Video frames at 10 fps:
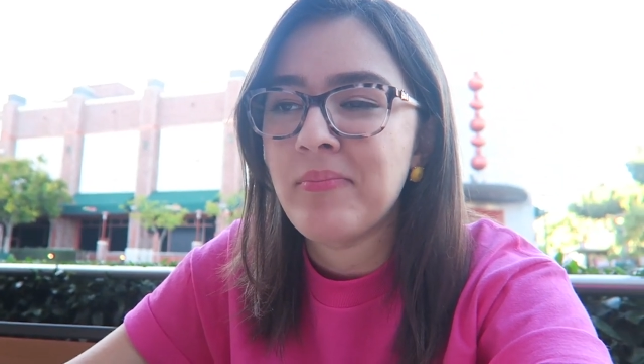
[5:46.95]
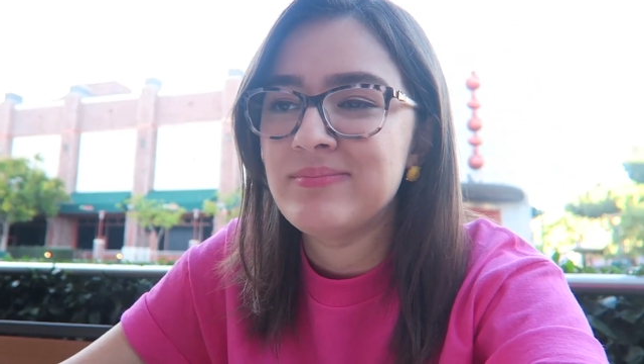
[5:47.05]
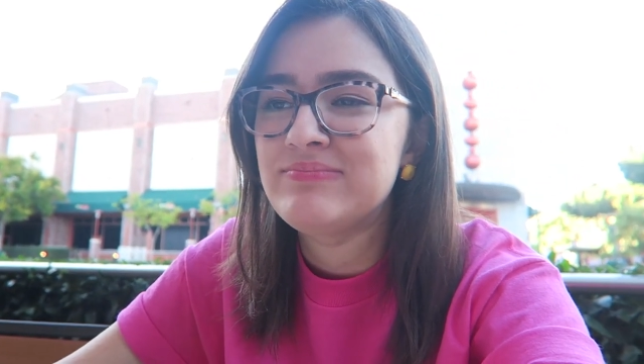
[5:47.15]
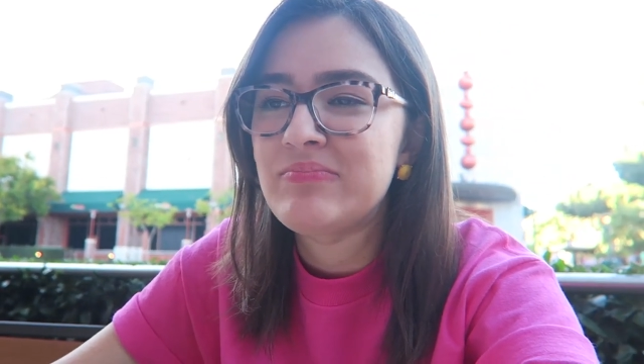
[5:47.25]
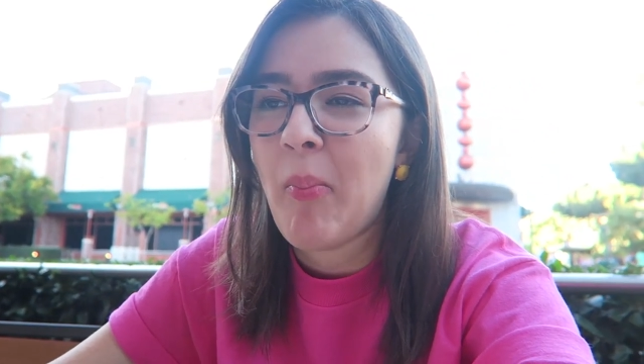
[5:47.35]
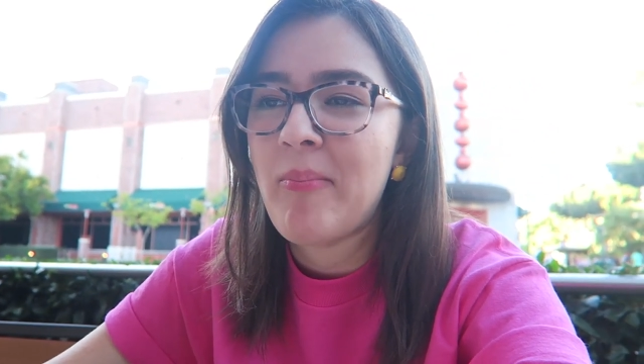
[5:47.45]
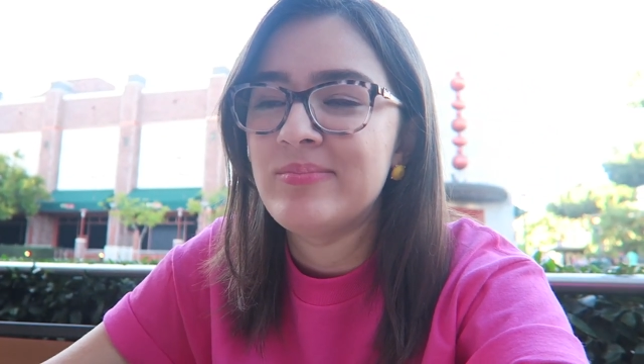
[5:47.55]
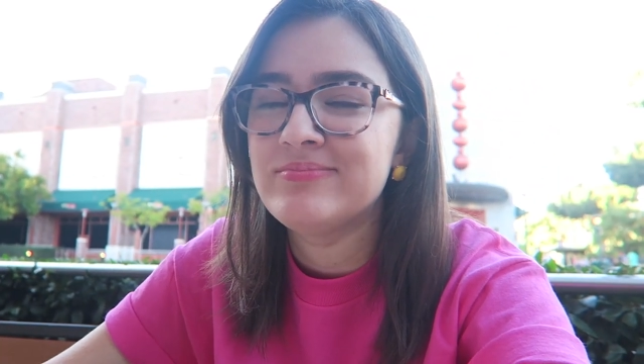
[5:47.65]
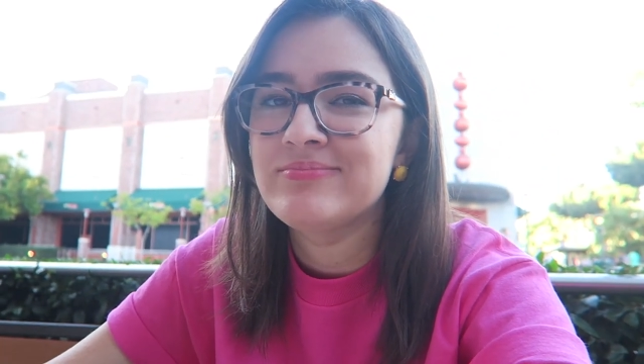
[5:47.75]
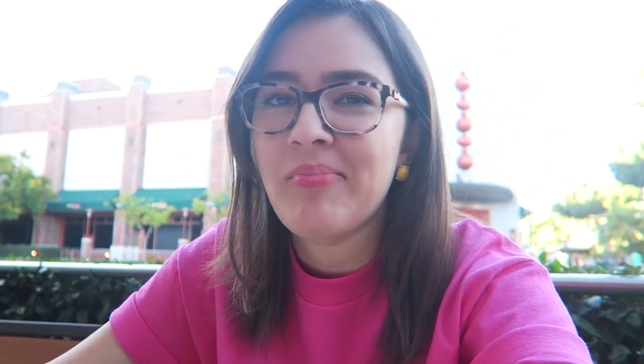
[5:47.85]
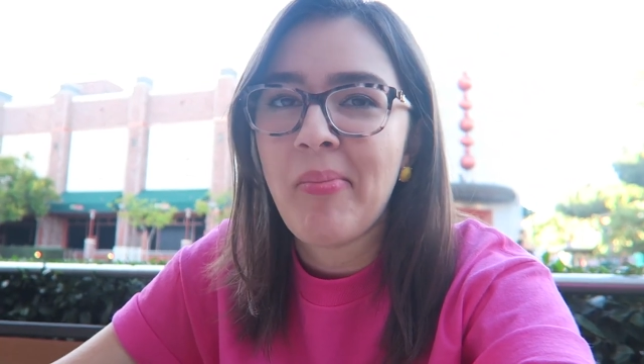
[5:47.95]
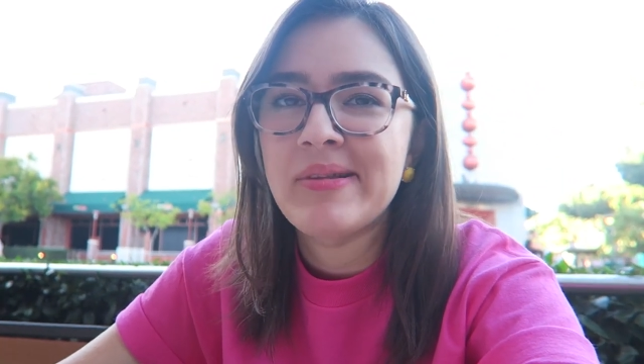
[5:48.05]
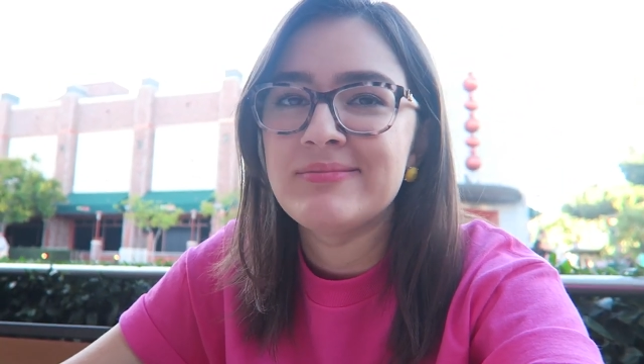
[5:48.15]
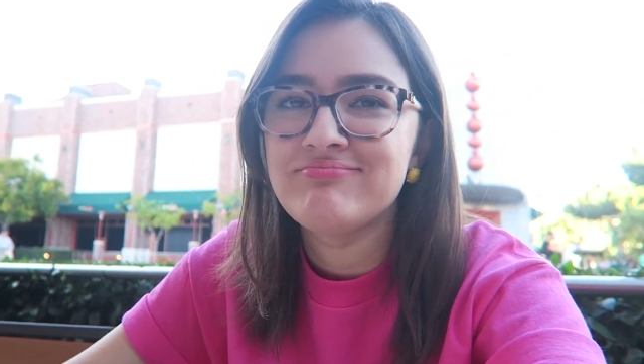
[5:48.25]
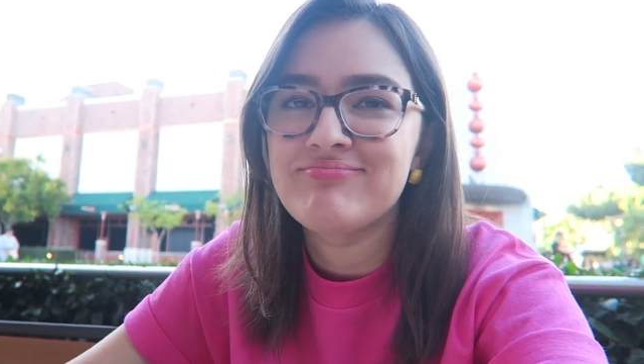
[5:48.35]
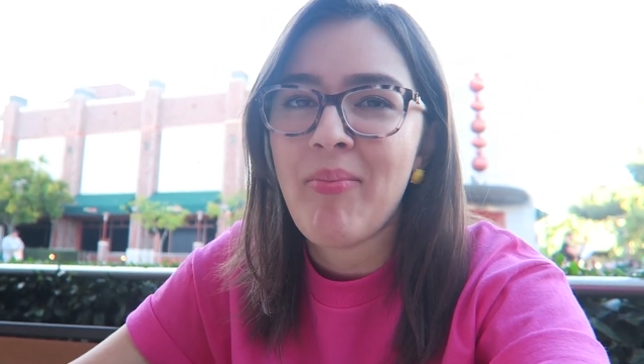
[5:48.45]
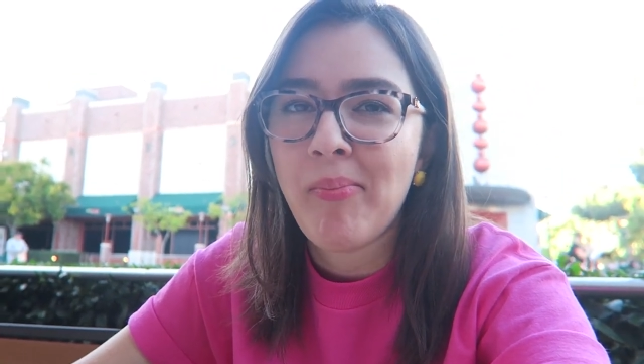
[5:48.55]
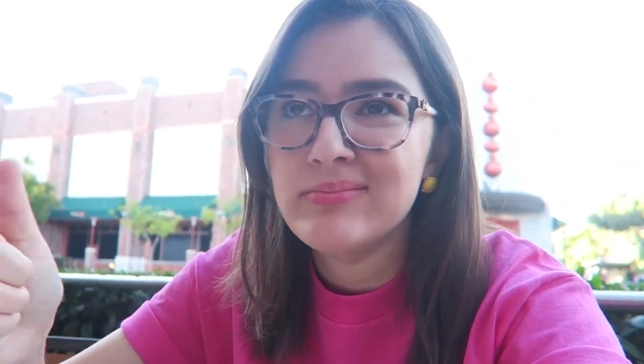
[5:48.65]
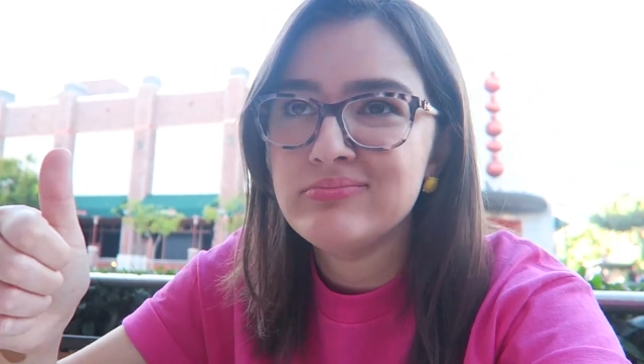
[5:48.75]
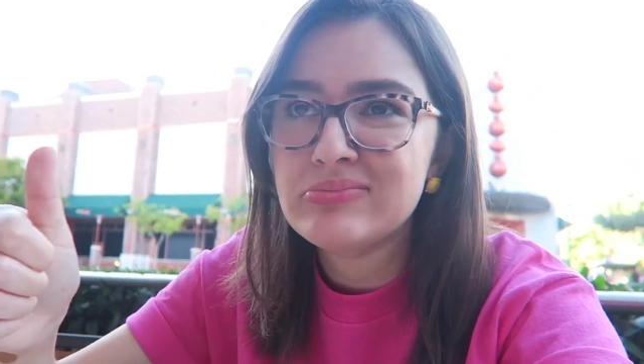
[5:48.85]
As you remember it, honey.
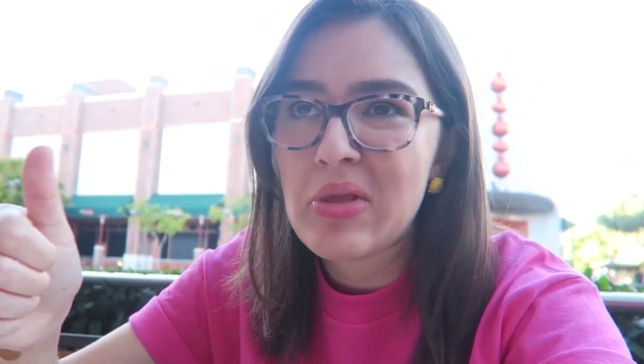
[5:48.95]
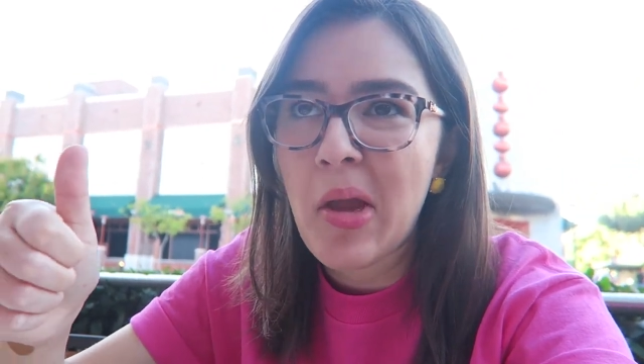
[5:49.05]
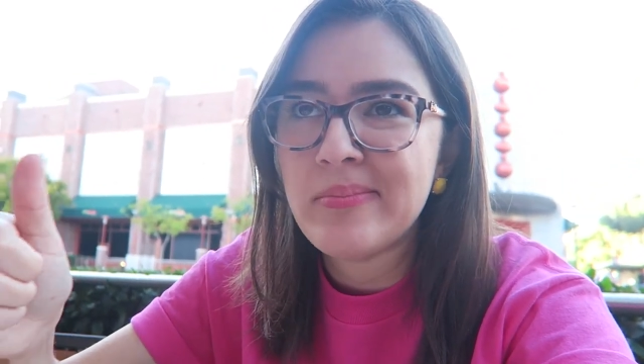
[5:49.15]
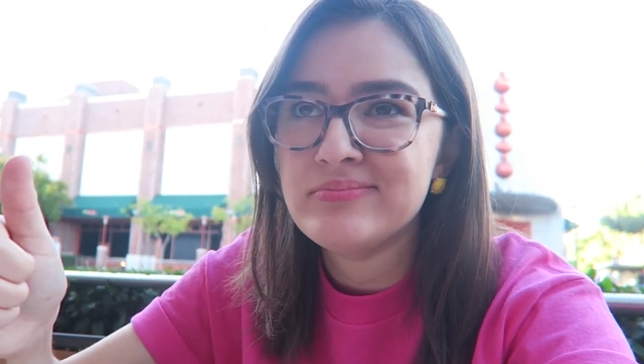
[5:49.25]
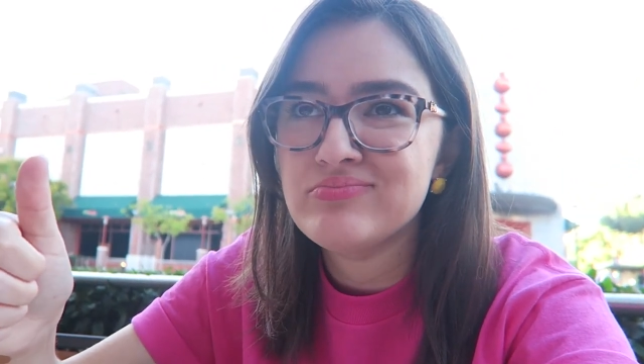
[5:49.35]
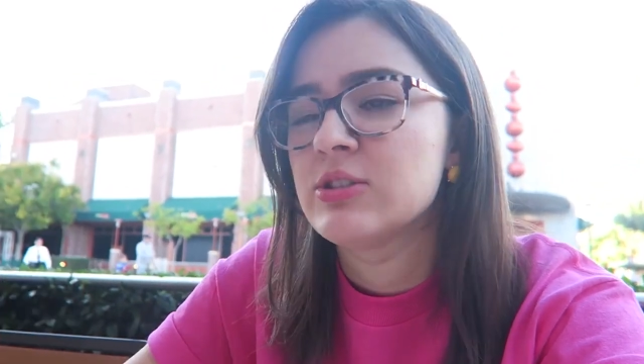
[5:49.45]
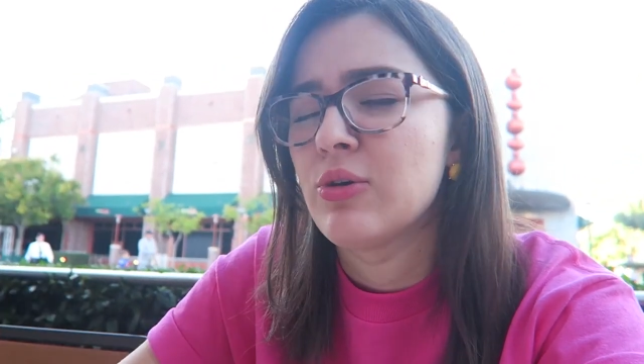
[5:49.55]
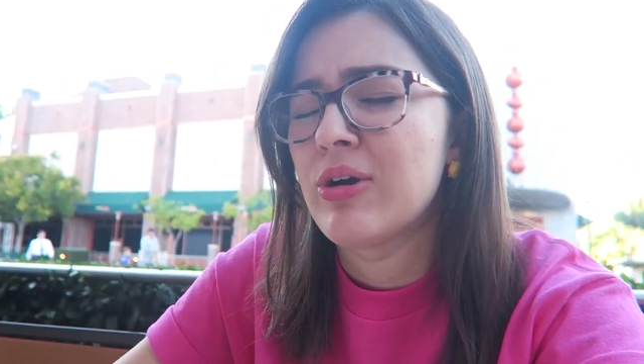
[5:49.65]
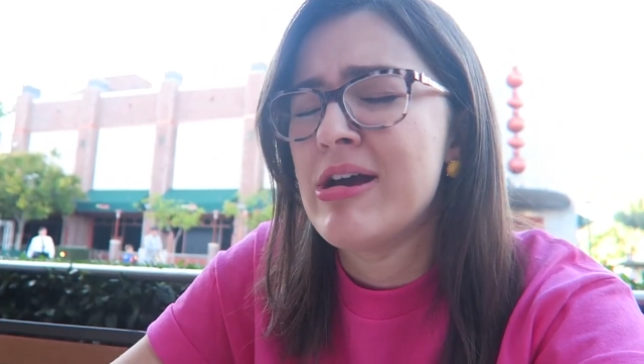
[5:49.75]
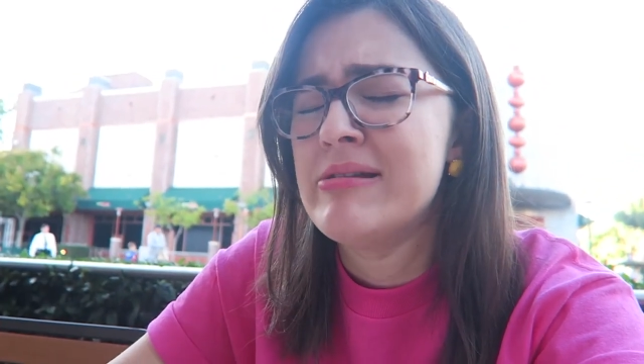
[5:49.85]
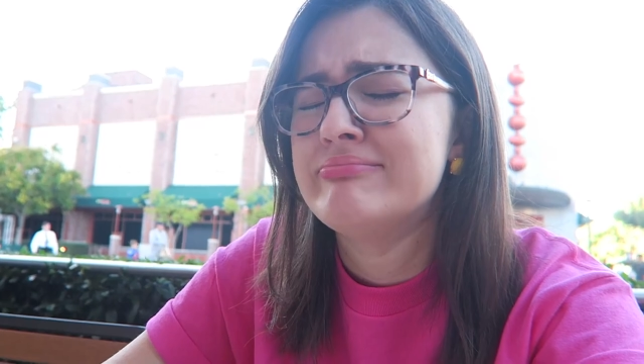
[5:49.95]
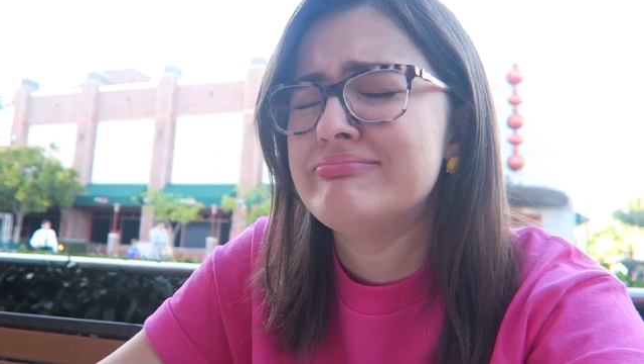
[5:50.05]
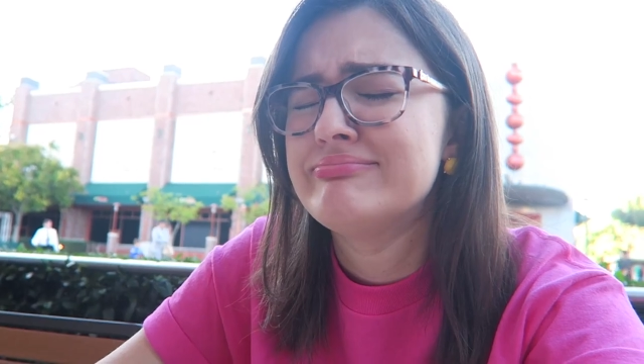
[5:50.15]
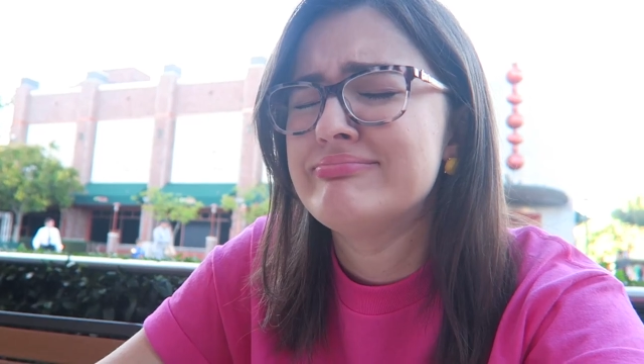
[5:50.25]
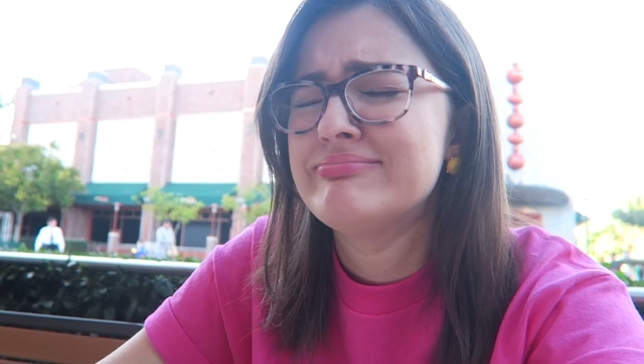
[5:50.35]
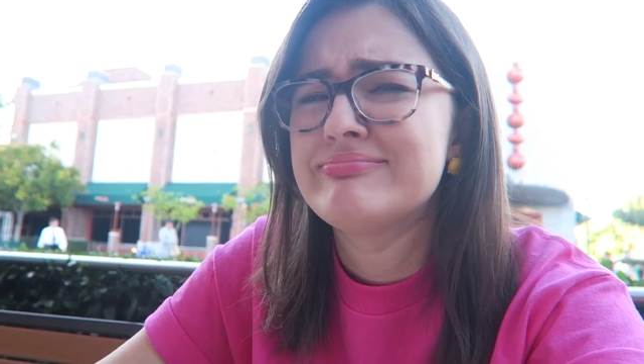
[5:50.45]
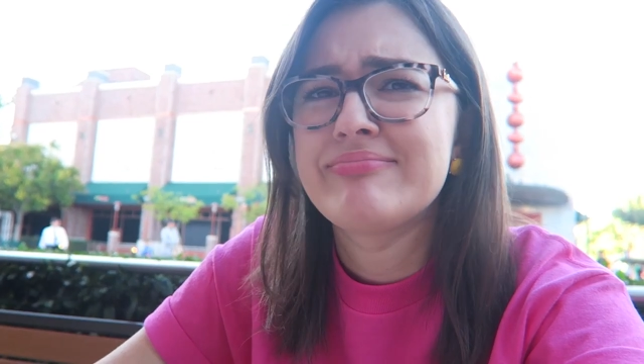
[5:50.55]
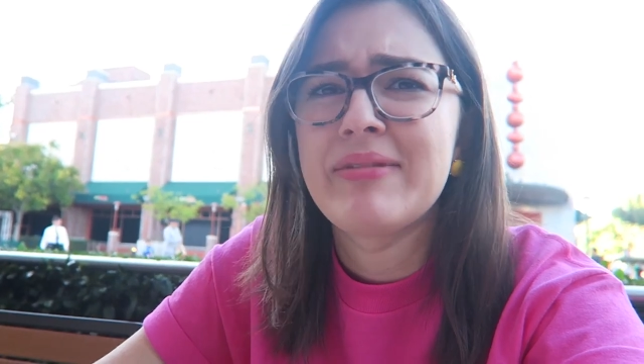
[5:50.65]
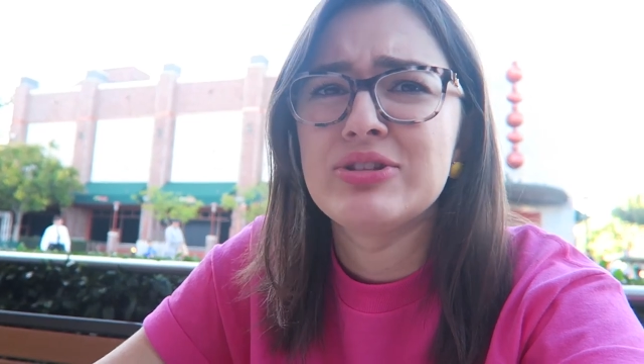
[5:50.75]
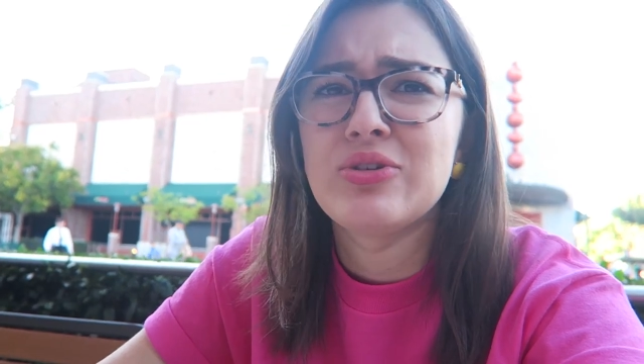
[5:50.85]
And I'm
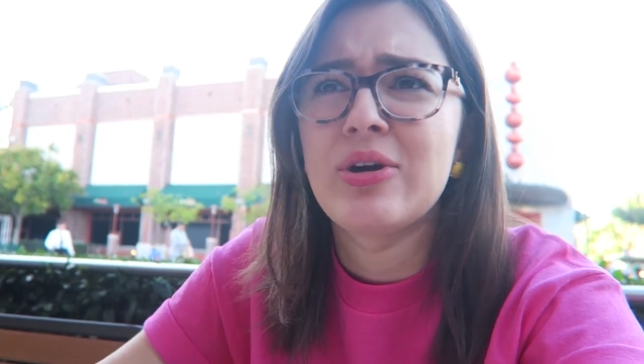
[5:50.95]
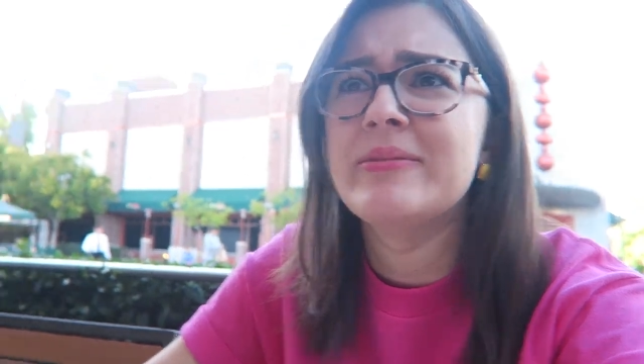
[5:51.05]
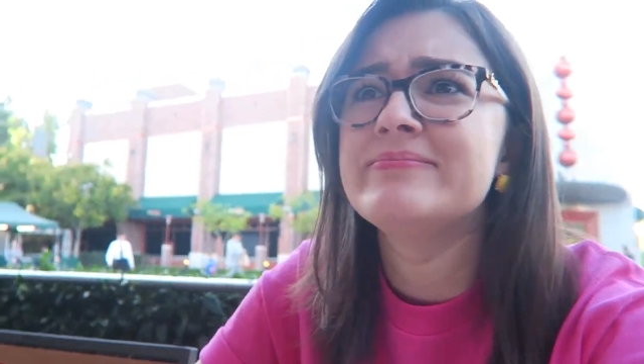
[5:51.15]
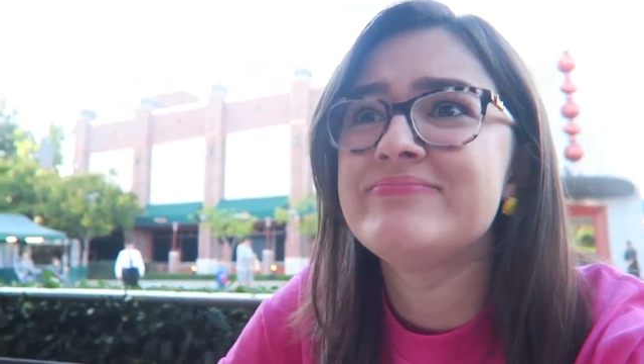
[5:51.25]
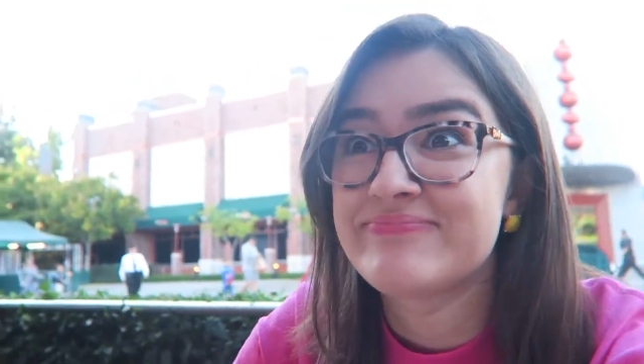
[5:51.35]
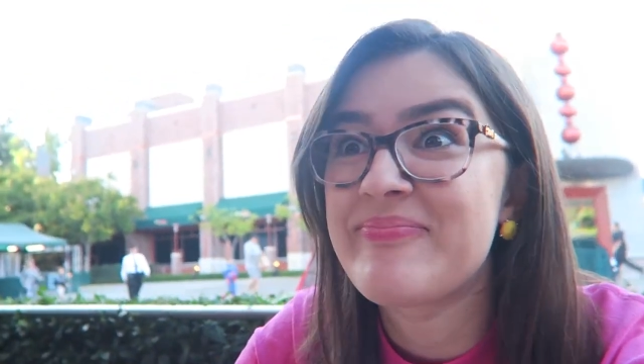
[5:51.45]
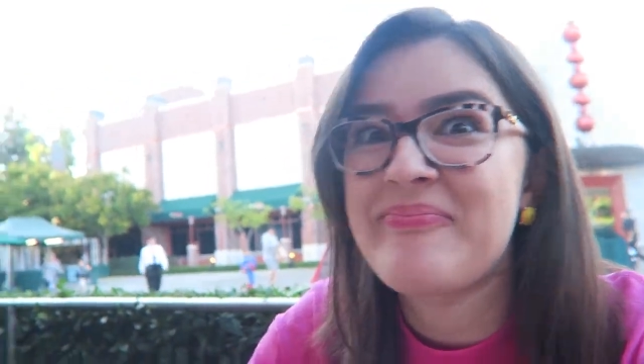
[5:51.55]
gonna try my first